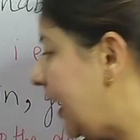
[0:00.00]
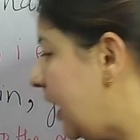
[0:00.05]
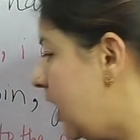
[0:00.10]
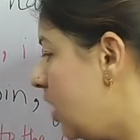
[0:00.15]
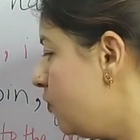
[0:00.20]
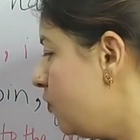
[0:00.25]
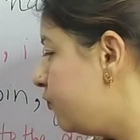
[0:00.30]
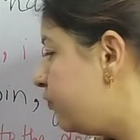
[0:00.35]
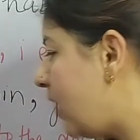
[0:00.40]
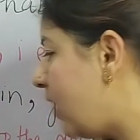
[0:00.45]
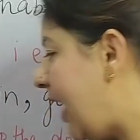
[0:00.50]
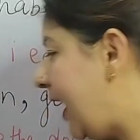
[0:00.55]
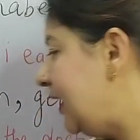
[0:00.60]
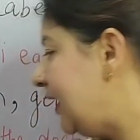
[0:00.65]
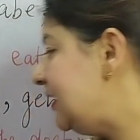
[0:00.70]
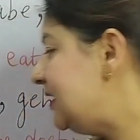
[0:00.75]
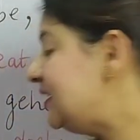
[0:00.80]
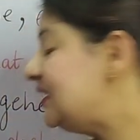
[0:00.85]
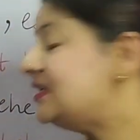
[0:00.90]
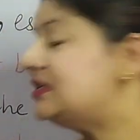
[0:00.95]
If
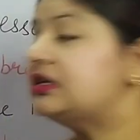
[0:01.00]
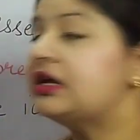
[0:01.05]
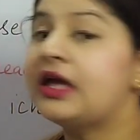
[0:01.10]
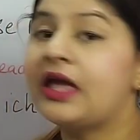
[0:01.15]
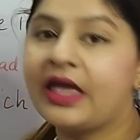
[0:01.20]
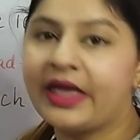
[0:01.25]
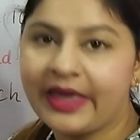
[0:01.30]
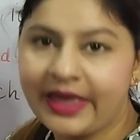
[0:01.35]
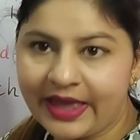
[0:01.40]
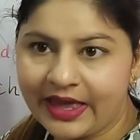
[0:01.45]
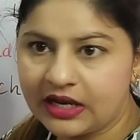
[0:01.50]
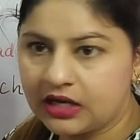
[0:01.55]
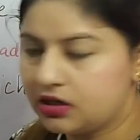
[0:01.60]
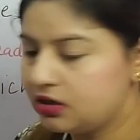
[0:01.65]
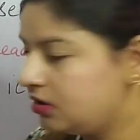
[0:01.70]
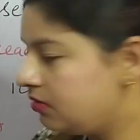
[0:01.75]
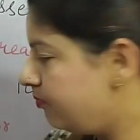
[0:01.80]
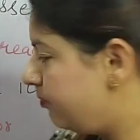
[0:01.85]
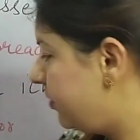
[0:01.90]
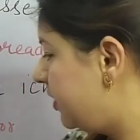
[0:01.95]
I need
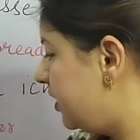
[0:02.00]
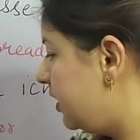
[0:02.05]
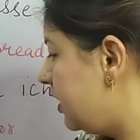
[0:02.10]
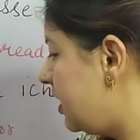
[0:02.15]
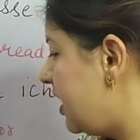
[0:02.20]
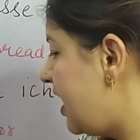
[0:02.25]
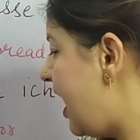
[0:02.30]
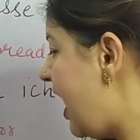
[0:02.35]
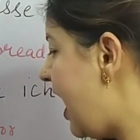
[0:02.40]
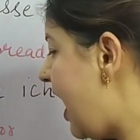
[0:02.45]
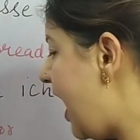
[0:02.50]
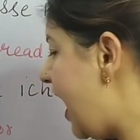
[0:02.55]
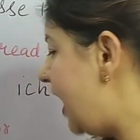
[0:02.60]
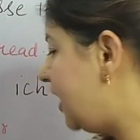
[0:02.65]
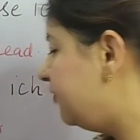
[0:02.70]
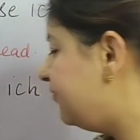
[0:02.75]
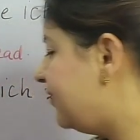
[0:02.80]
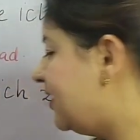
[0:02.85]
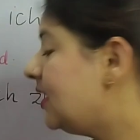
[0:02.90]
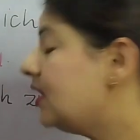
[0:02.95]
help,
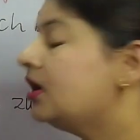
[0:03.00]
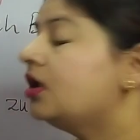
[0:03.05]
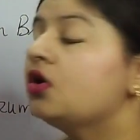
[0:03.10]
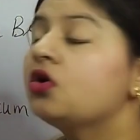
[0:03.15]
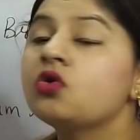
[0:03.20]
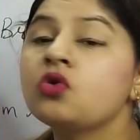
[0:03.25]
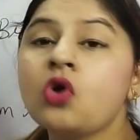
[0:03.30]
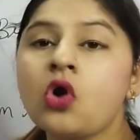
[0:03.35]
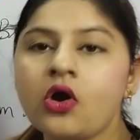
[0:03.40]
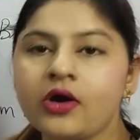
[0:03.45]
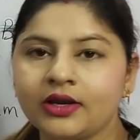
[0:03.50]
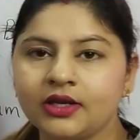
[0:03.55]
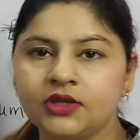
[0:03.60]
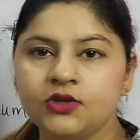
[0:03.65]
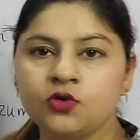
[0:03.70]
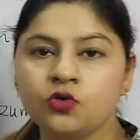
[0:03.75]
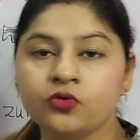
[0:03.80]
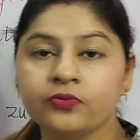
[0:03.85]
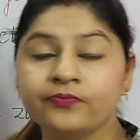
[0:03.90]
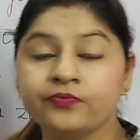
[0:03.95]
I will call
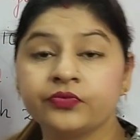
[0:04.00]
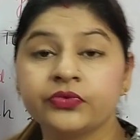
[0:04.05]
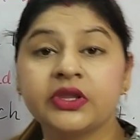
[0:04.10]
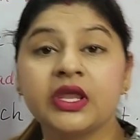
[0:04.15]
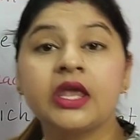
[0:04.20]
you.